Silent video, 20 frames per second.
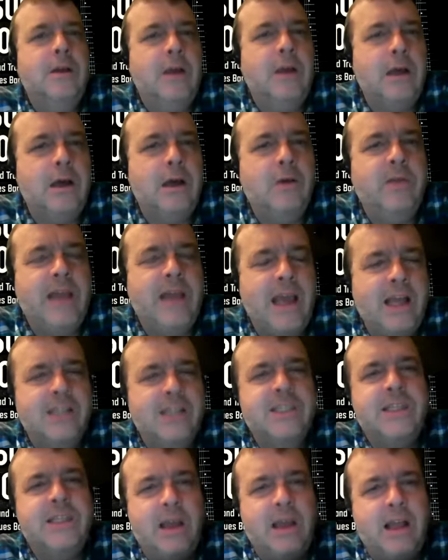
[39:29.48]
uh, they had
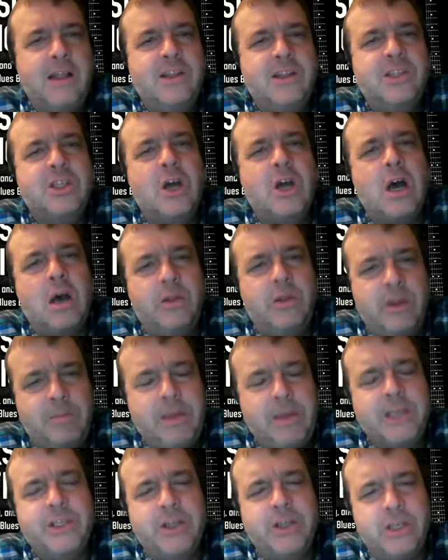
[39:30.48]
they saw the
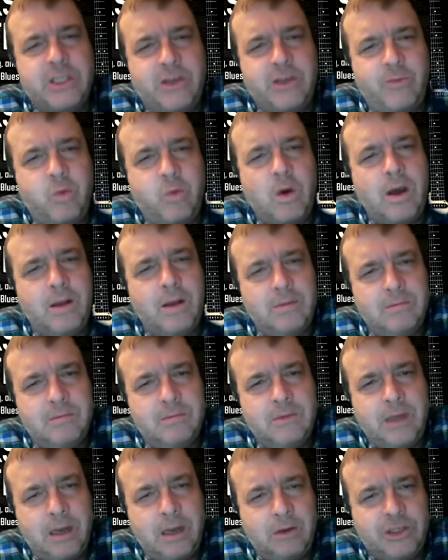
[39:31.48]
business of what
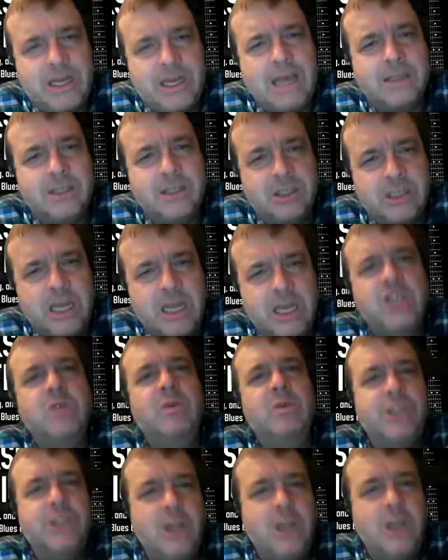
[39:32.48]
you know jackson
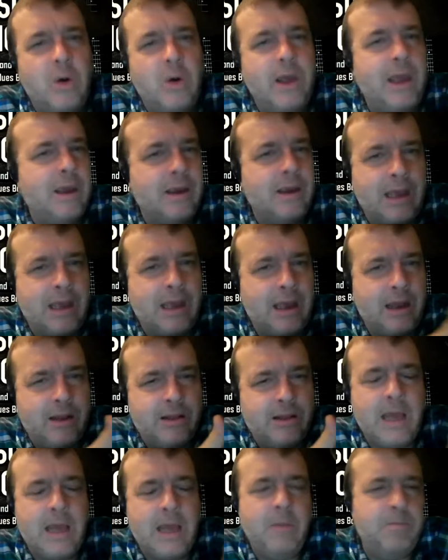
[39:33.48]
station was doing
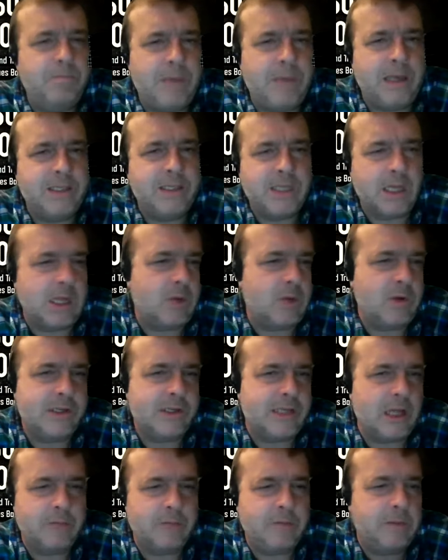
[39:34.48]
and they basically would
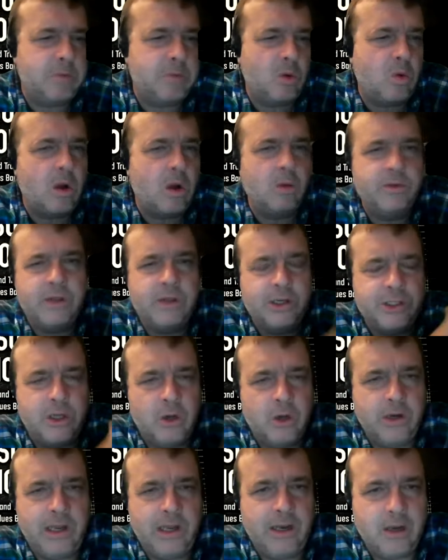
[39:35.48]
tell people well there's
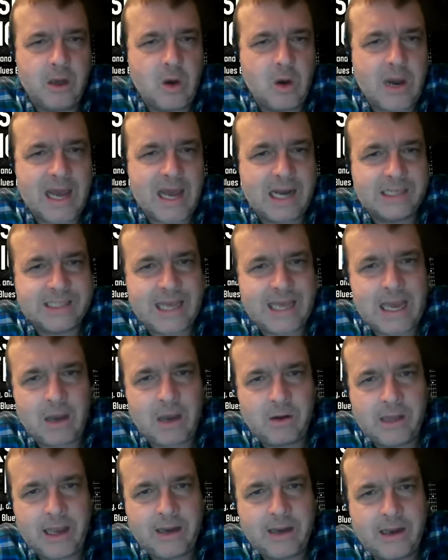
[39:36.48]
no need to go out of
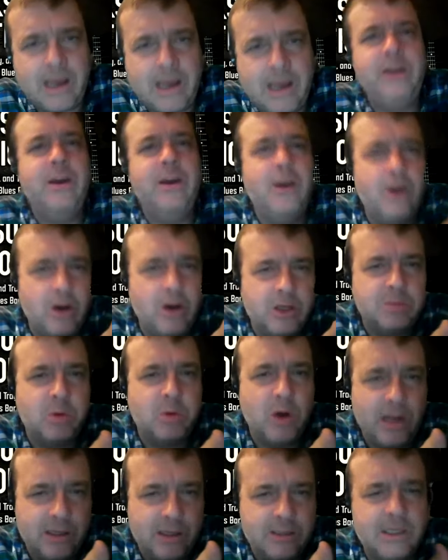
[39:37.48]
town late night you can go to
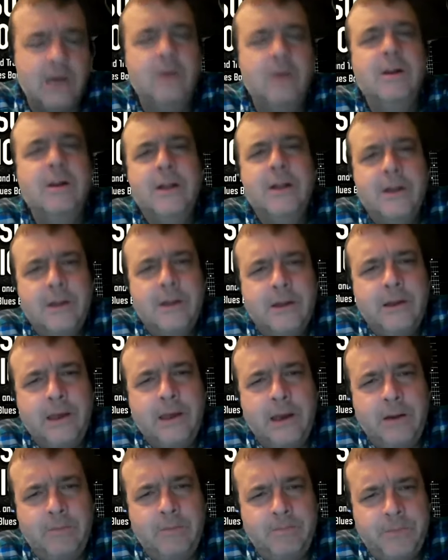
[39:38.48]
sport and so
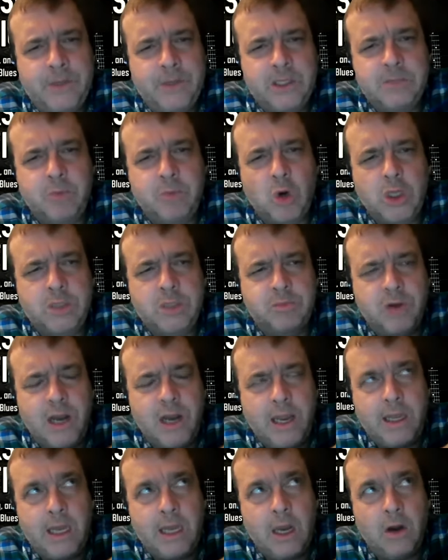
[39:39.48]
you know the sports
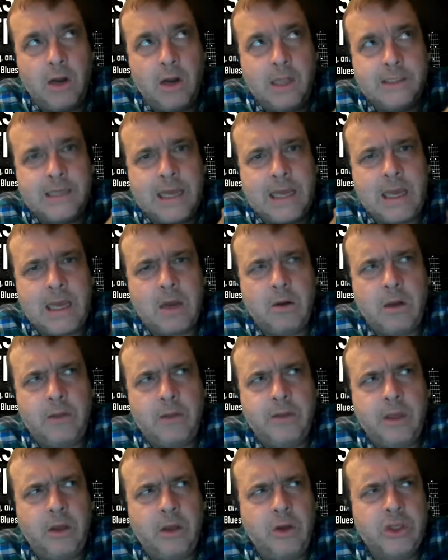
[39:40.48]
break here in town i
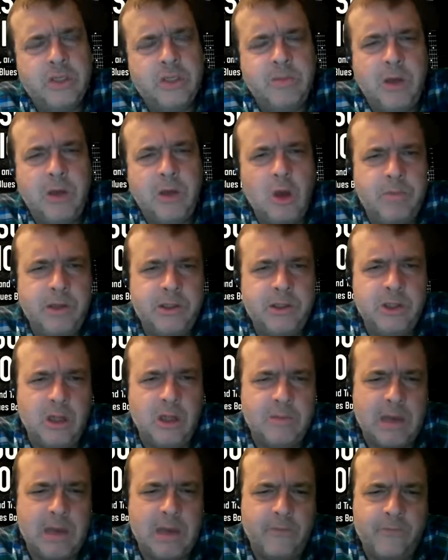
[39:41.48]
think used to be open until
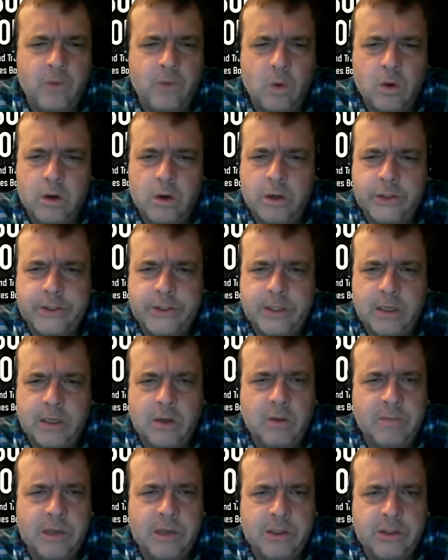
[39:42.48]
about four or so
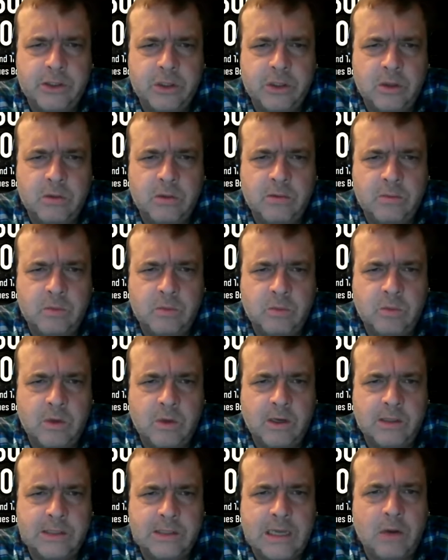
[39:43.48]
i'm not sure
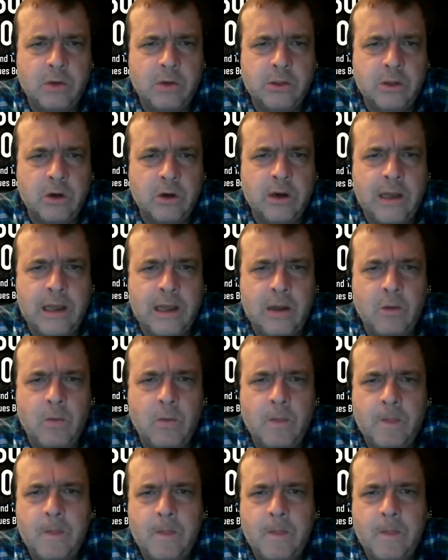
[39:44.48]
what his hours are now